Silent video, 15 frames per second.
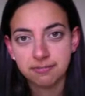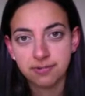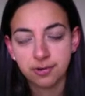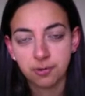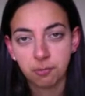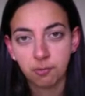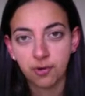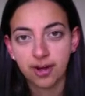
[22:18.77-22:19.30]

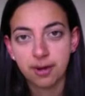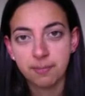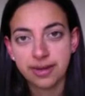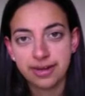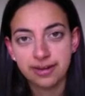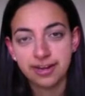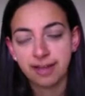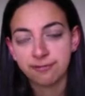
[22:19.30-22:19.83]
we're going to
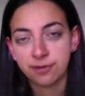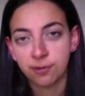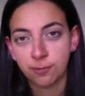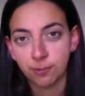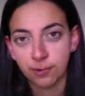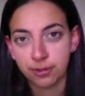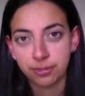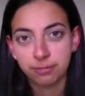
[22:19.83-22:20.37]
be left
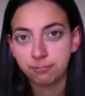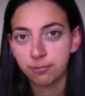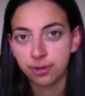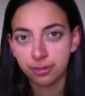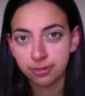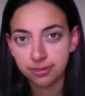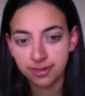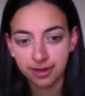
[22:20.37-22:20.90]
over with
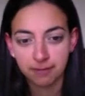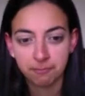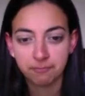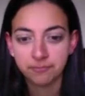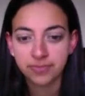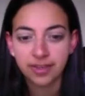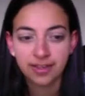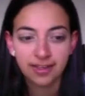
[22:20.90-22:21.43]

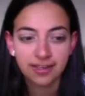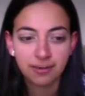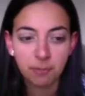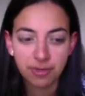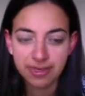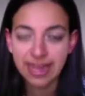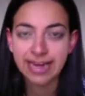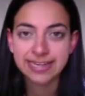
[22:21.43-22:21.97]

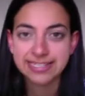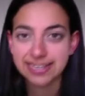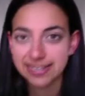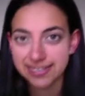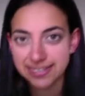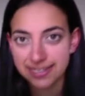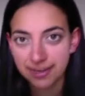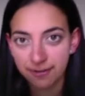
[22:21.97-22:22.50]

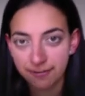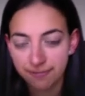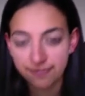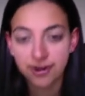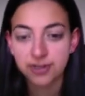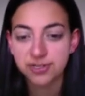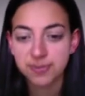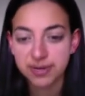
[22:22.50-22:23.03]
excess,
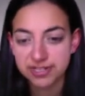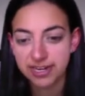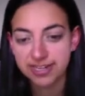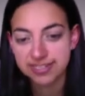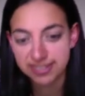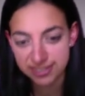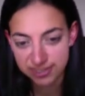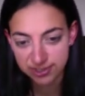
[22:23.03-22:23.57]
far too much
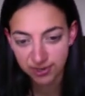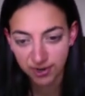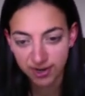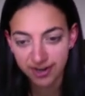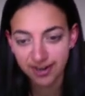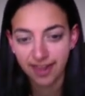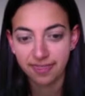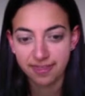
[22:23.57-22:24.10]
excess
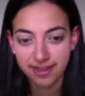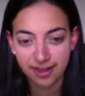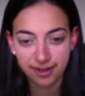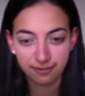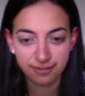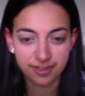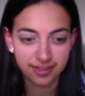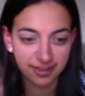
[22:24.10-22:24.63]
stock at the
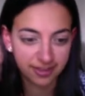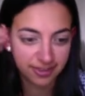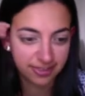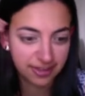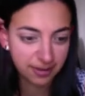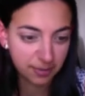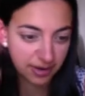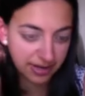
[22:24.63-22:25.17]
end of
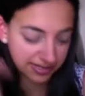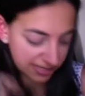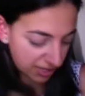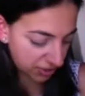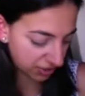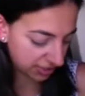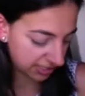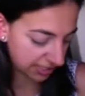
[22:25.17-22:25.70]
the
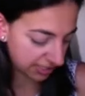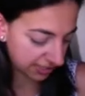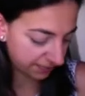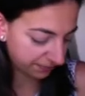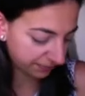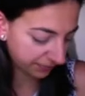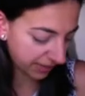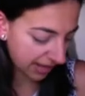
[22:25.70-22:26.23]
immunization
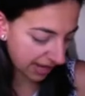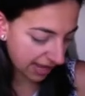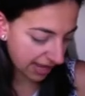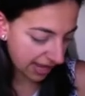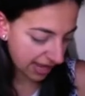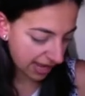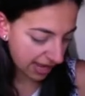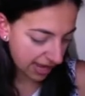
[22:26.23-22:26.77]
season.
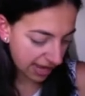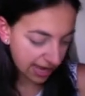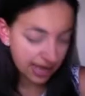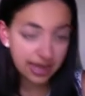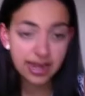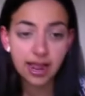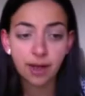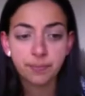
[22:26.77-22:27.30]

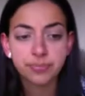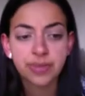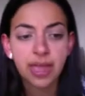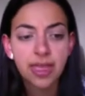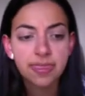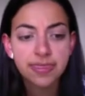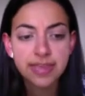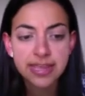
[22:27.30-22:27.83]
Now,
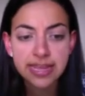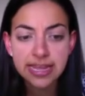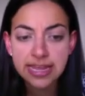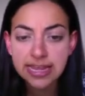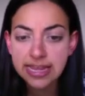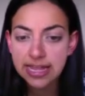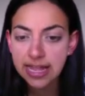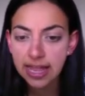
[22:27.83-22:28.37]

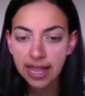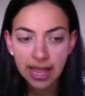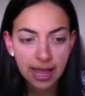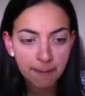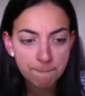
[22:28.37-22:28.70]
we